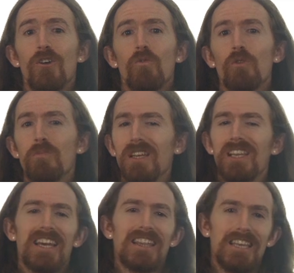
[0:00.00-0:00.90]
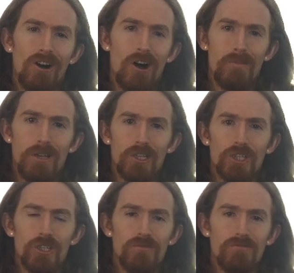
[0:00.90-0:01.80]
would be like the
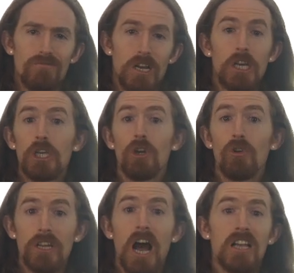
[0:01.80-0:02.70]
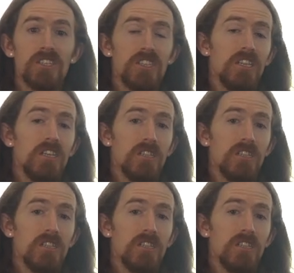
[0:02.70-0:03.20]
Amish, a curiosity